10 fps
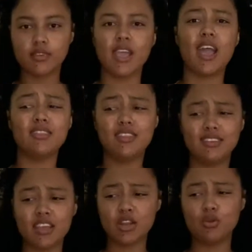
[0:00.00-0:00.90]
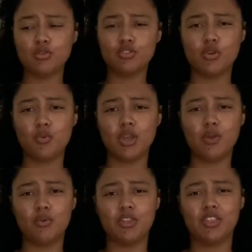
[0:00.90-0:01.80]
and this I can also wear
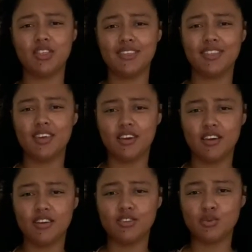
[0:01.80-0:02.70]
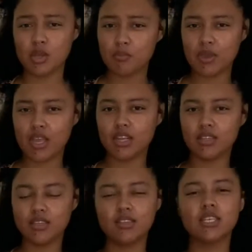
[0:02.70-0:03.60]
with the
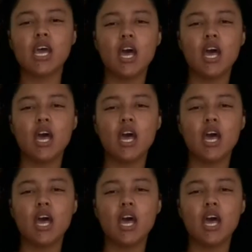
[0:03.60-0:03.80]
sweatpants.